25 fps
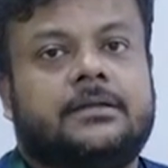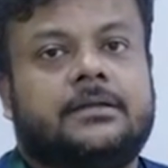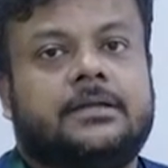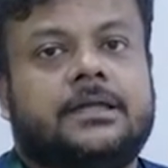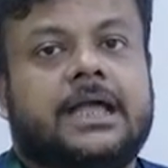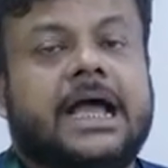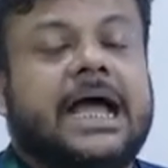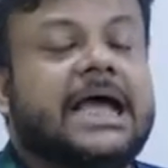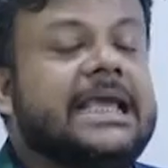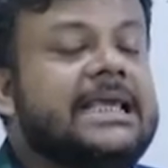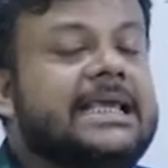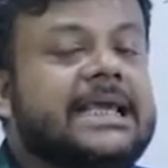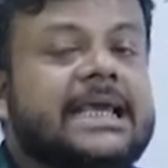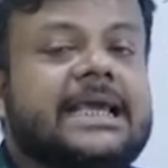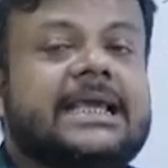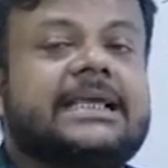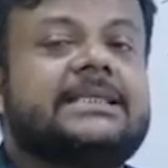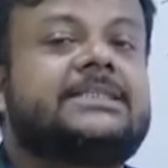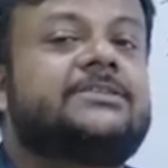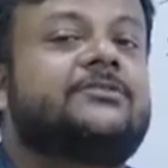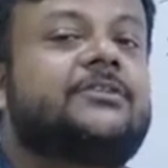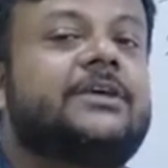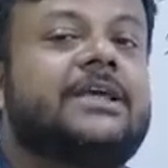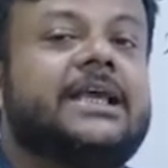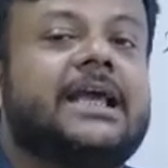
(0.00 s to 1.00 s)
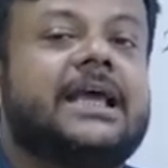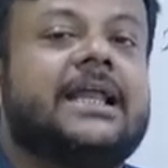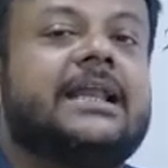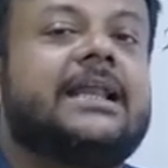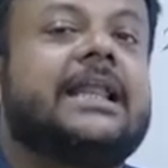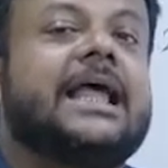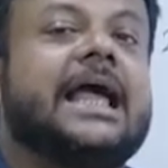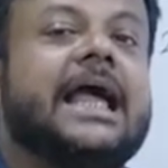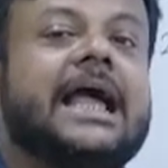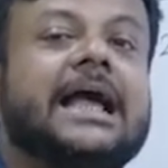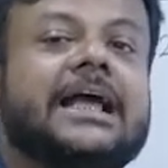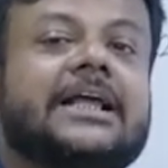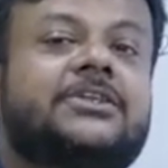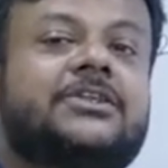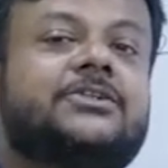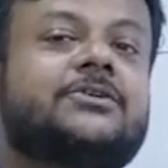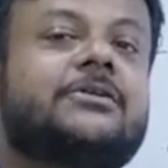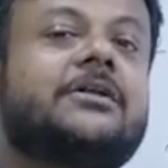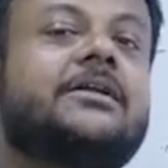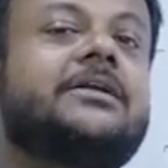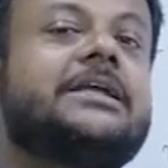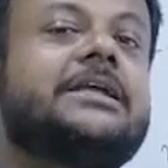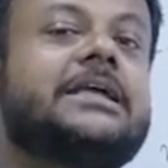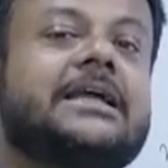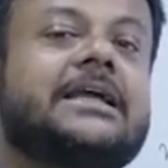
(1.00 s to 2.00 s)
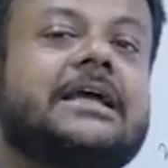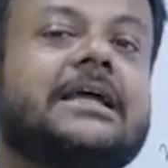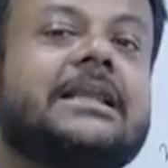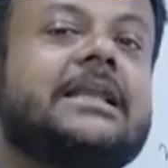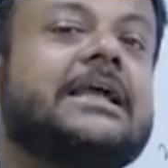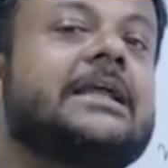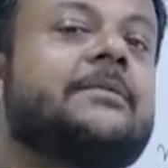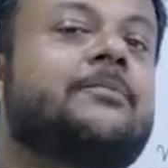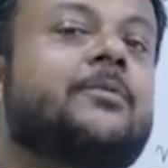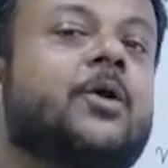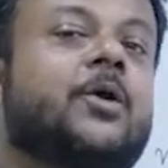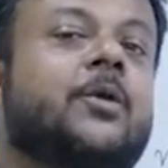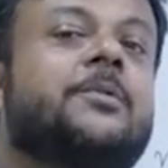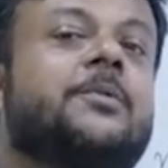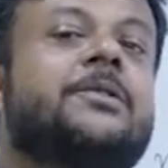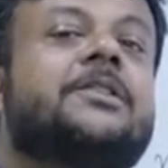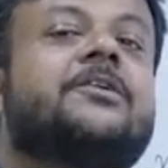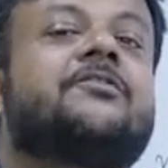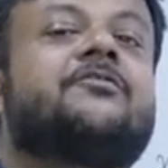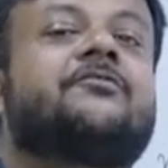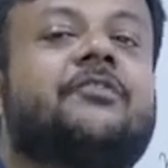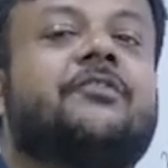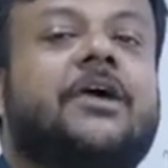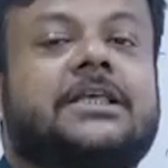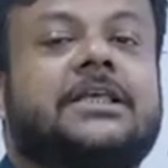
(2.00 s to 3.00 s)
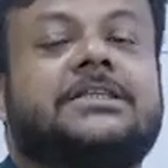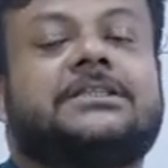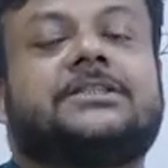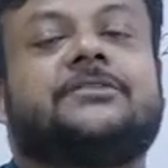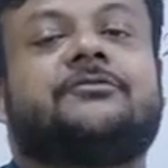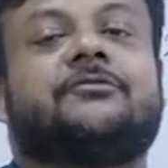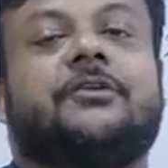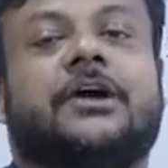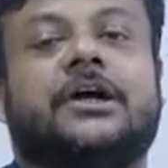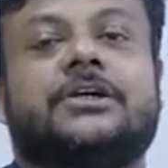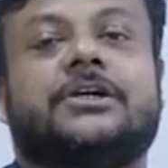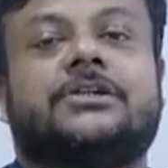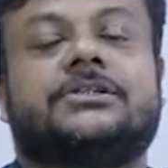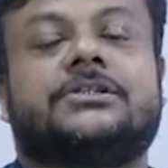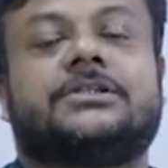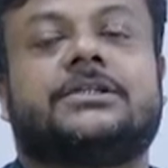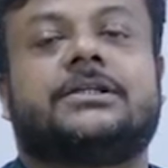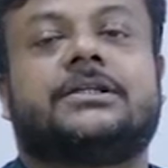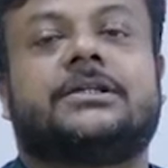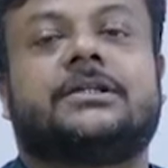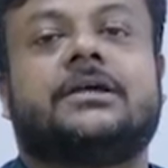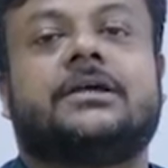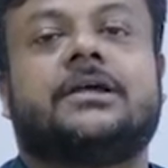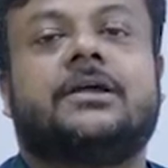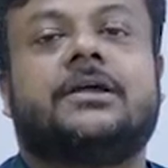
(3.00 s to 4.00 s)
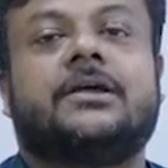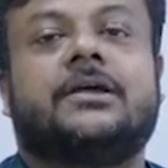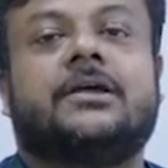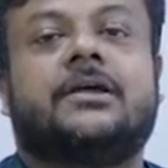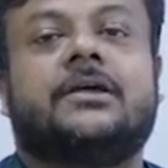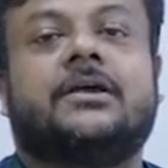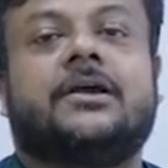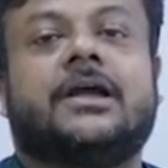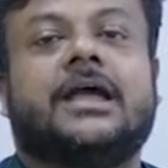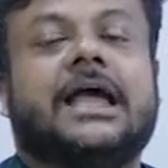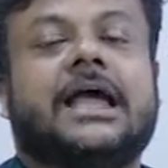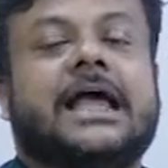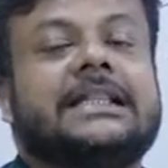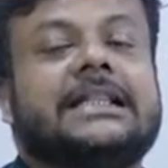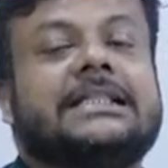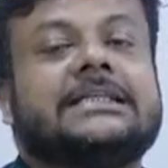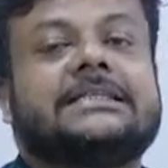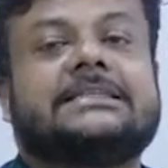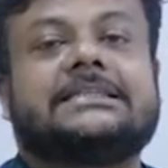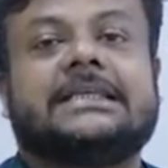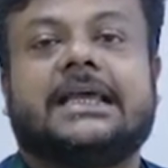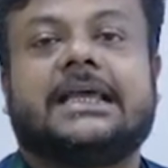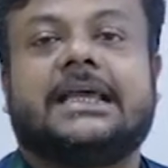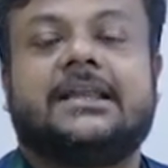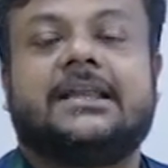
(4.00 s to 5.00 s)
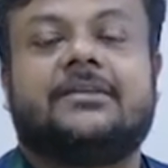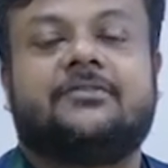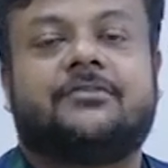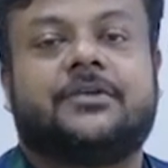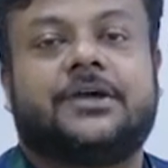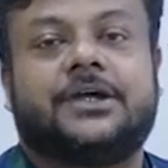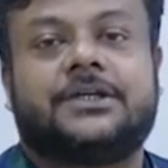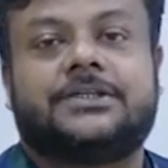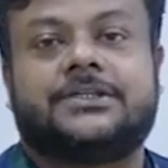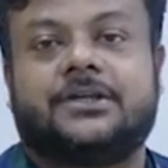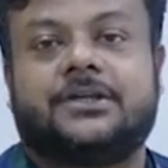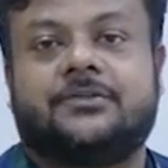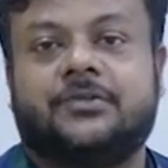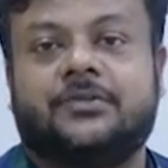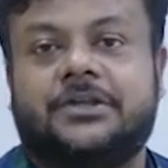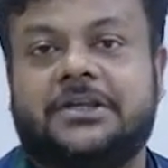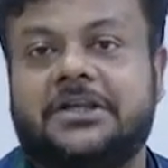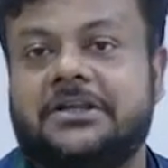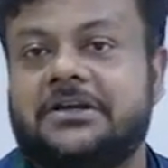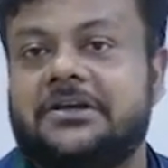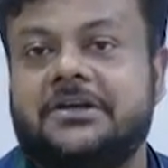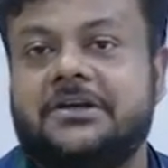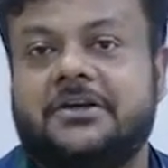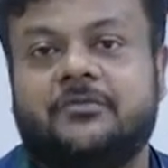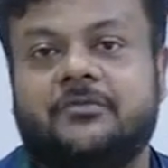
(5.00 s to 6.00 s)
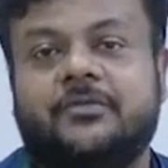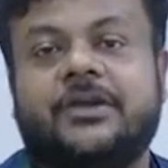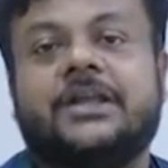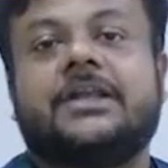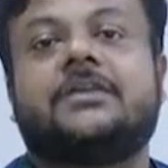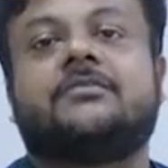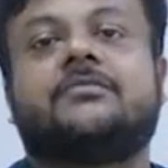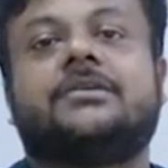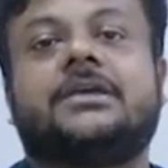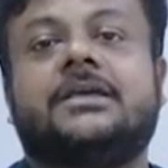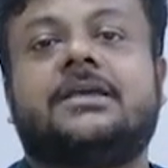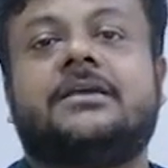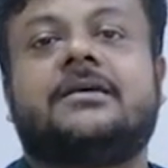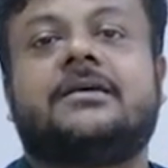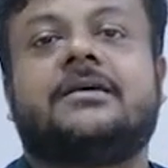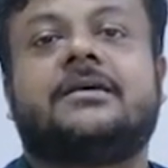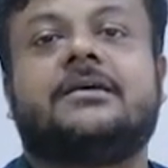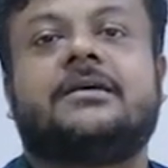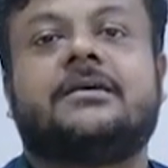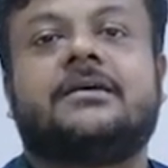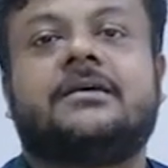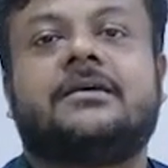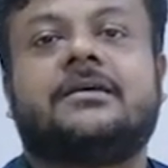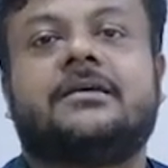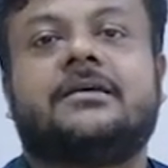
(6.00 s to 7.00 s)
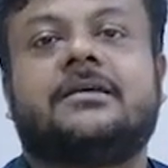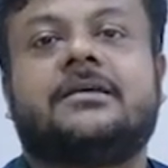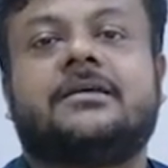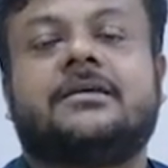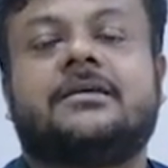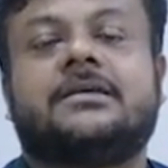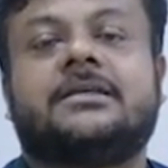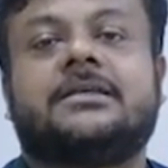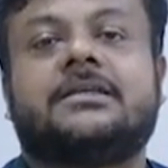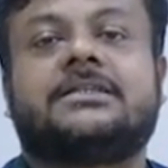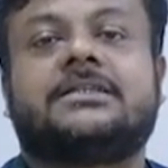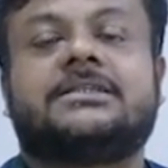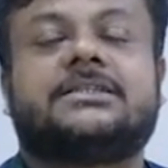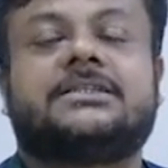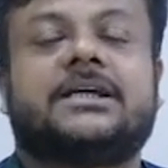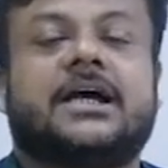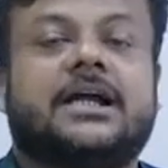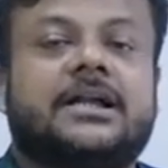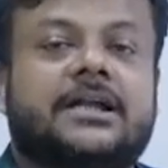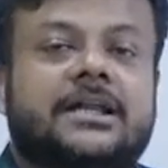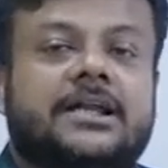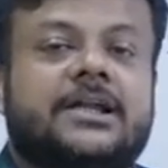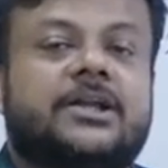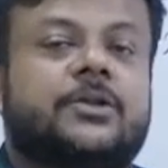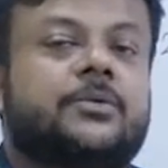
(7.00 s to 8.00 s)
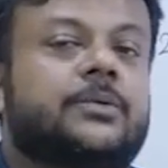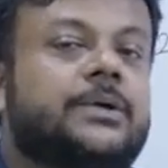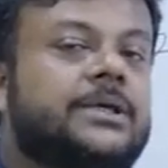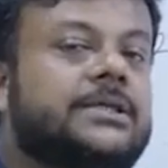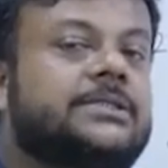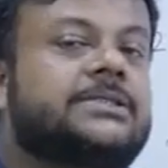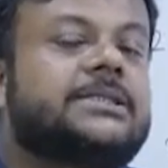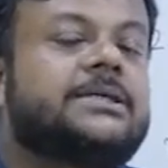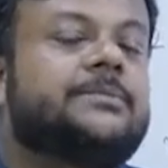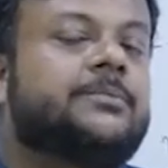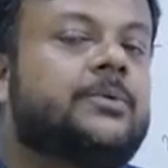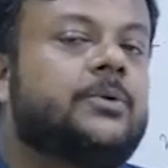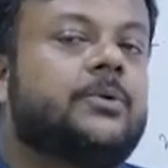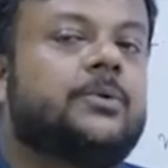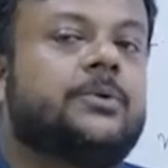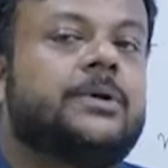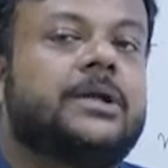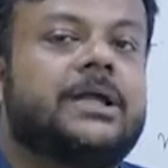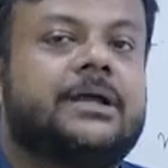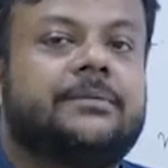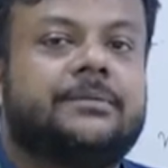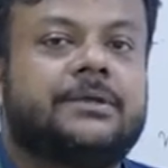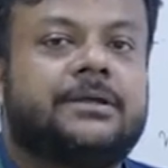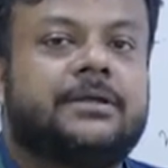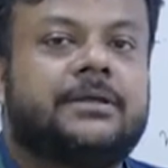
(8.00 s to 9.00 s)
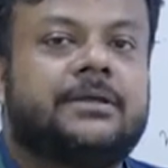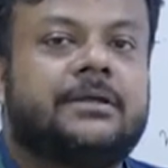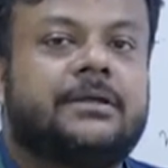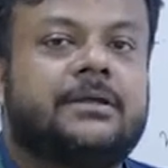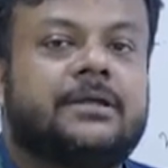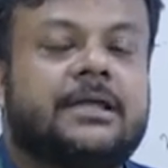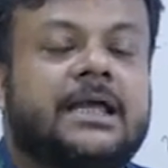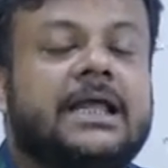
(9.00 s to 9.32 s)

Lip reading: I guess we can actually recollect probably the first function and the second function we learned when we started doing C programming.